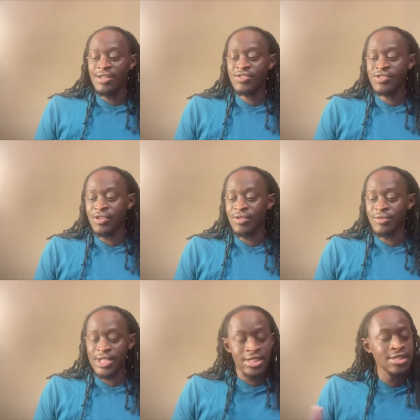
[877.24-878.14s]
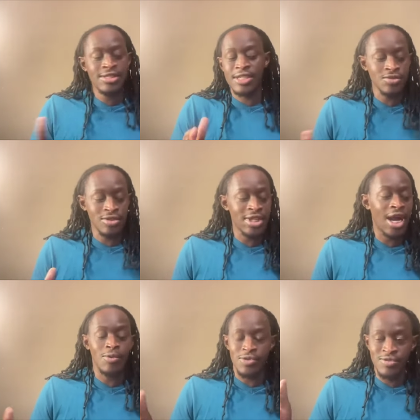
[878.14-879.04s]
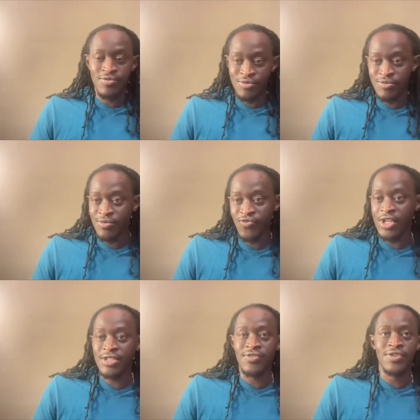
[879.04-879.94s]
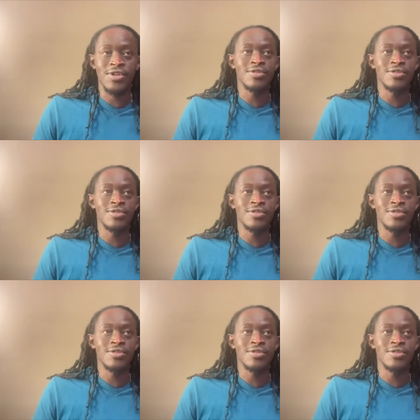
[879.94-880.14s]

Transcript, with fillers: so getting the scheduling down was very difficult,